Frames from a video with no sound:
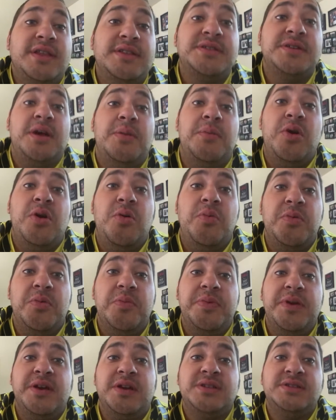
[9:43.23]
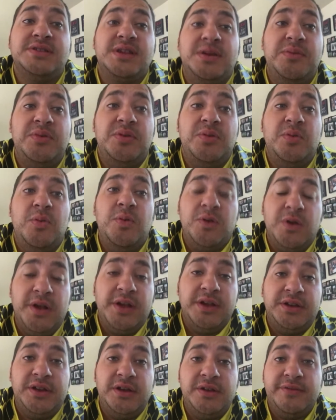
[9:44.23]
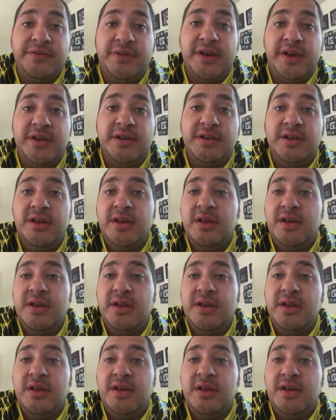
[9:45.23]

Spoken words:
I'm a homer pick because I'm an Oregon Duck fan.